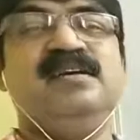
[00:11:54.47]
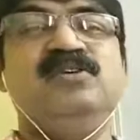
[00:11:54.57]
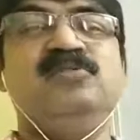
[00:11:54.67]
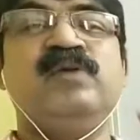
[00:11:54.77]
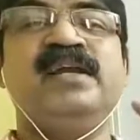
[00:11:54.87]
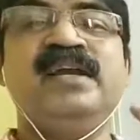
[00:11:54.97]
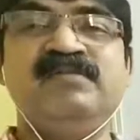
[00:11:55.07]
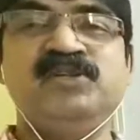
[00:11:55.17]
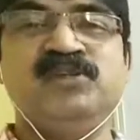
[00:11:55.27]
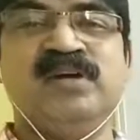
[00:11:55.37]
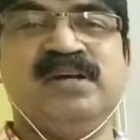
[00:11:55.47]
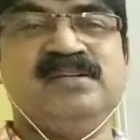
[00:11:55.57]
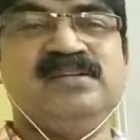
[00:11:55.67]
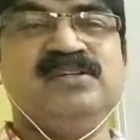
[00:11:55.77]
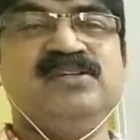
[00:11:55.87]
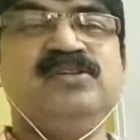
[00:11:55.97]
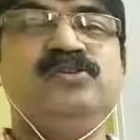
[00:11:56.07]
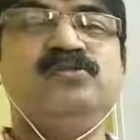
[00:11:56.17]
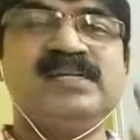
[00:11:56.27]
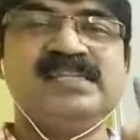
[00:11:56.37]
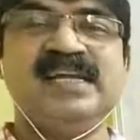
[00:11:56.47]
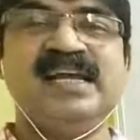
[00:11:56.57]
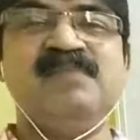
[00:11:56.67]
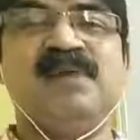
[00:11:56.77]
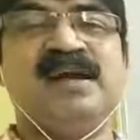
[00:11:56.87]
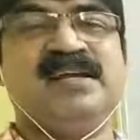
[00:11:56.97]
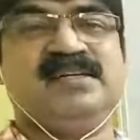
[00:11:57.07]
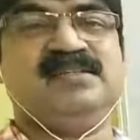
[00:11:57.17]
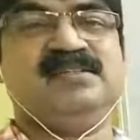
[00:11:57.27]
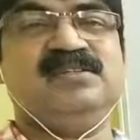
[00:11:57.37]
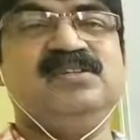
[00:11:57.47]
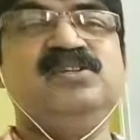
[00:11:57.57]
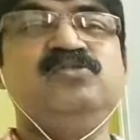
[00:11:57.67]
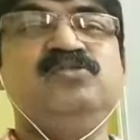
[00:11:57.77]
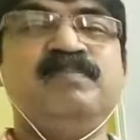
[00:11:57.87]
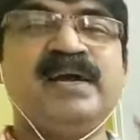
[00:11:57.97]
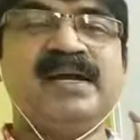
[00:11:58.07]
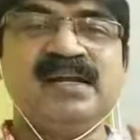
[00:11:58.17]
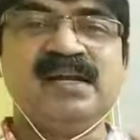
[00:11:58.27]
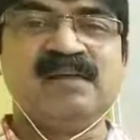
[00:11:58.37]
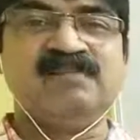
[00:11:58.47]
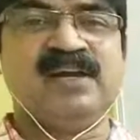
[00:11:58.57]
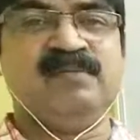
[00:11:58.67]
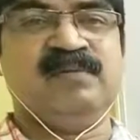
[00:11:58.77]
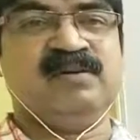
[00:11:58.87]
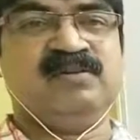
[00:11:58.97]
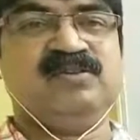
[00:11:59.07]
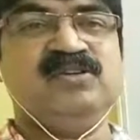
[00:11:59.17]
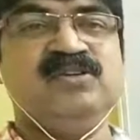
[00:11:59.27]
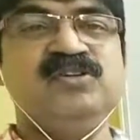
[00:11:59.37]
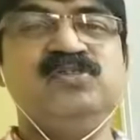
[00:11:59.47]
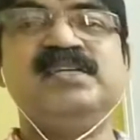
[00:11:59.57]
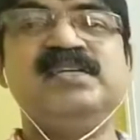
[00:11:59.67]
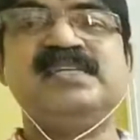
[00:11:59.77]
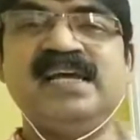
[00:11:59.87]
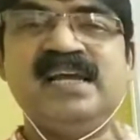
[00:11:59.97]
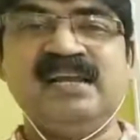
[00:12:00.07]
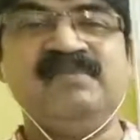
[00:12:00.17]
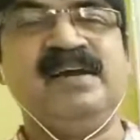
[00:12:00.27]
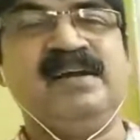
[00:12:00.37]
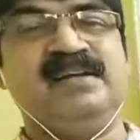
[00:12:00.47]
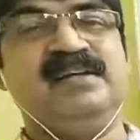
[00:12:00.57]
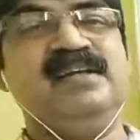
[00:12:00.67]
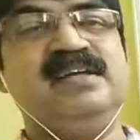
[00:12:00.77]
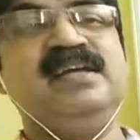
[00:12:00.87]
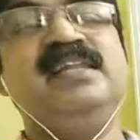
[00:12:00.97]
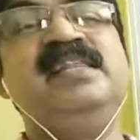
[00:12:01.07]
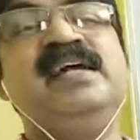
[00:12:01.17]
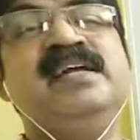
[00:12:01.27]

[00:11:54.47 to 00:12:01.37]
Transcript: to an individual, to a single market, to a particular phenomenon, to a single event, in that